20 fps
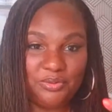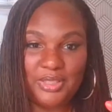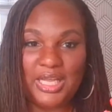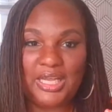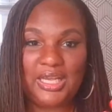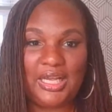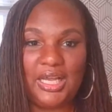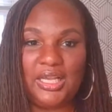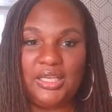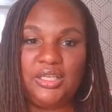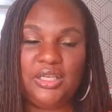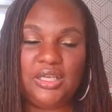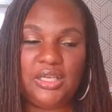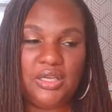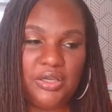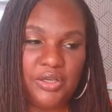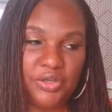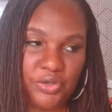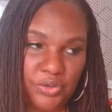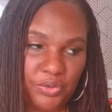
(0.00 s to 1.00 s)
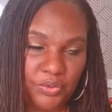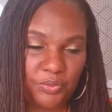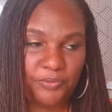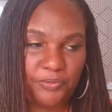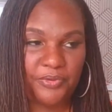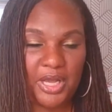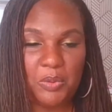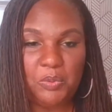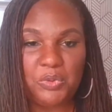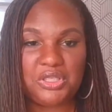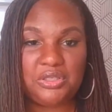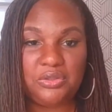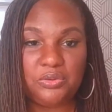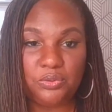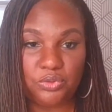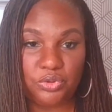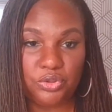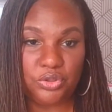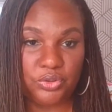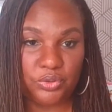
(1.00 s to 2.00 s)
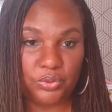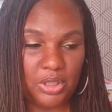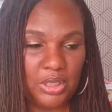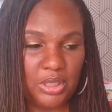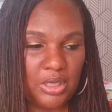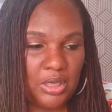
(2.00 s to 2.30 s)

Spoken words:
like, you find what suits you.